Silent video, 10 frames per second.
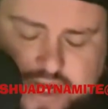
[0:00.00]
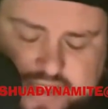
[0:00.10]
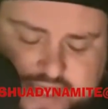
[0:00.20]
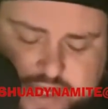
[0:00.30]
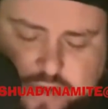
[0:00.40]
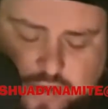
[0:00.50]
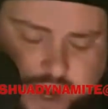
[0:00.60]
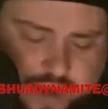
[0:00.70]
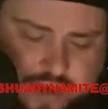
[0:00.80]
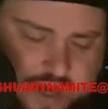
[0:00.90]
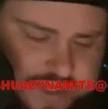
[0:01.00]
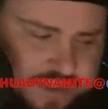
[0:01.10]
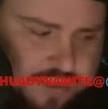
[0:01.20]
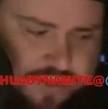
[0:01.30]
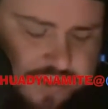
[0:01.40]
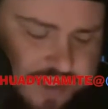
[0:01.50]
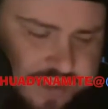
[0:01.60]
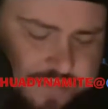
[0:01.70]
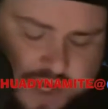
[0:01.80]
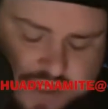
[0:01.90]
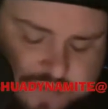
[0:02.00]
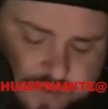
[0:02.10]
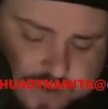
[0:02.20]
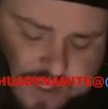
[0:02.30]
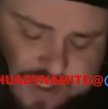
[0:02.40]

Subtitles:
and I say creator as loosely as possible.